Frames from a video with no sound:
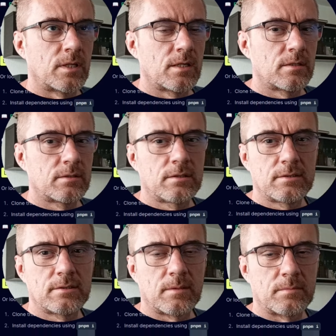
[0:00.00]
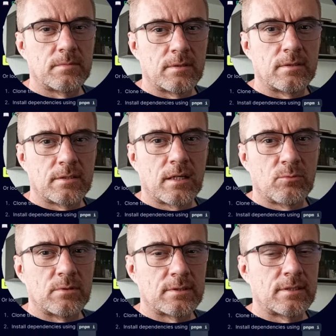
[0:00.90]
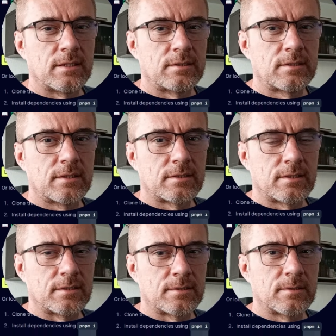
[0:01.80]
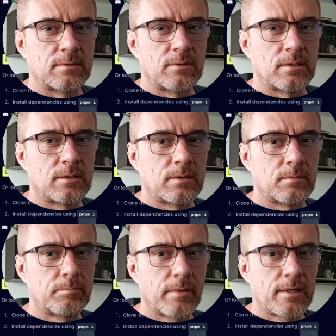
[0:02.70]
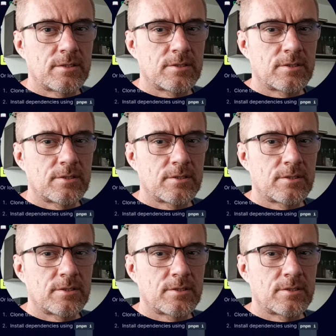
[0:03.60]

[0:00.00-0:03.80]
This is the Tailwind CSS page,